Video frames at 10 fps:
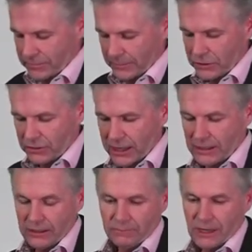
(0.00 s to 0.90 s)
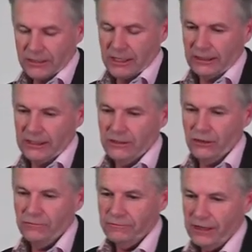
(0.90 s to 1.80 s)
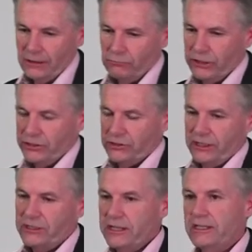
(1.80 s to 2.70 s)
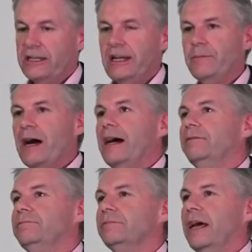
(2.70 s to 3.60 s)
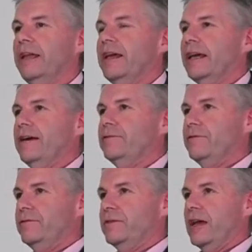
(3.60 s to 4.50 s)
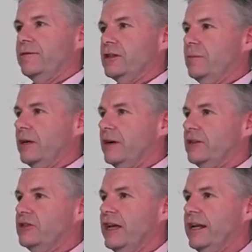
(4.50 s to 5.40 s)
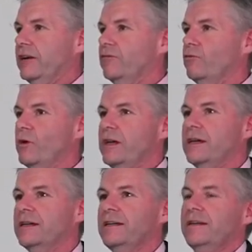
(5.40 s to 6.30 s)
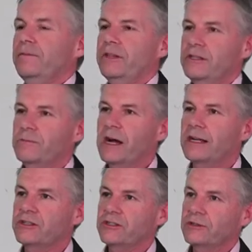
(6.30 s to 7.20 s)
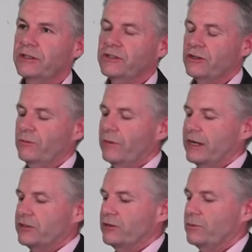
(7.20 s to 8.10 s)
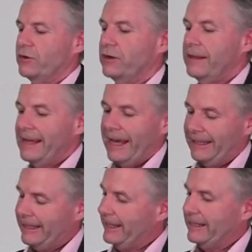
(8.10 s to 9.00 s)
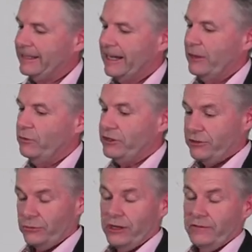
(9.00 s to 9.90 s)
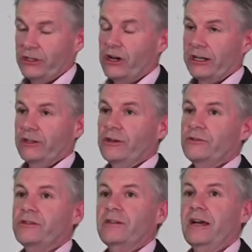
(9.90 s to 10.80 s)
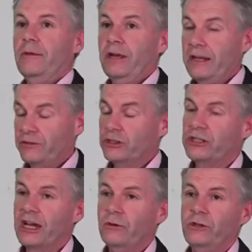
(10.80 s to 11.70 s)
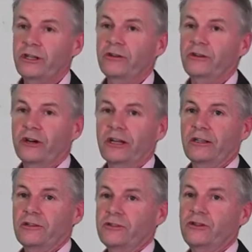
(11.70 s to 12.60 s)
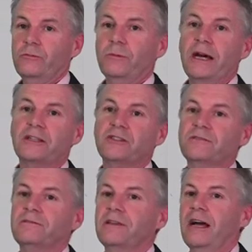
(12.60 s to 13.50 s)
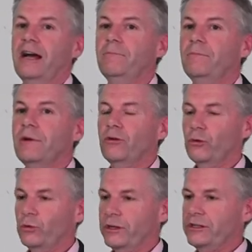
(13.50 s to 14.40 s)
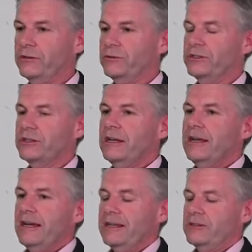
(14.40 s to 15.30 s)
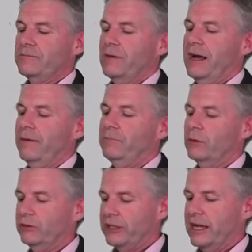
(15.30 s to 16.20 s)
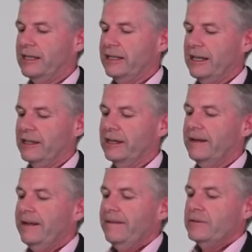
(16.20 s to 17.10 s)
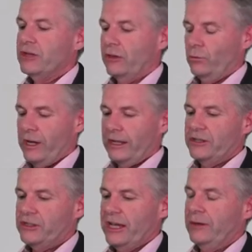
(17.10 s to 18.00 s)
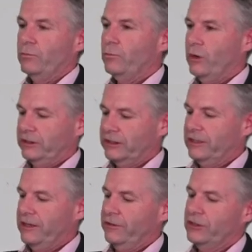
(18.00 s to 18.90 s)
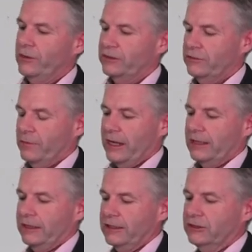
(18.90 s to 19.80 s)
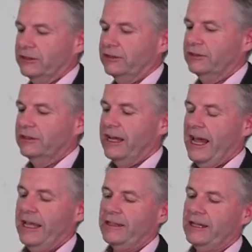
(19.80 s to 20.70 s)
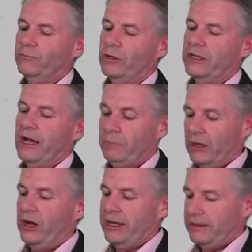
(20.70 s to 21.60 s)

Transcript: demonstrated a, a technique of uh, registering CT and MR, and that gave, gave us a better understanding of where these margins, these tumour margins were. And at the end of the day, we still never diagnose, um, and even today we don't diagnose tumour margin. Um, all we do is, is uh, pull the data together so that we understand what's given to us from our clinicians and then we apply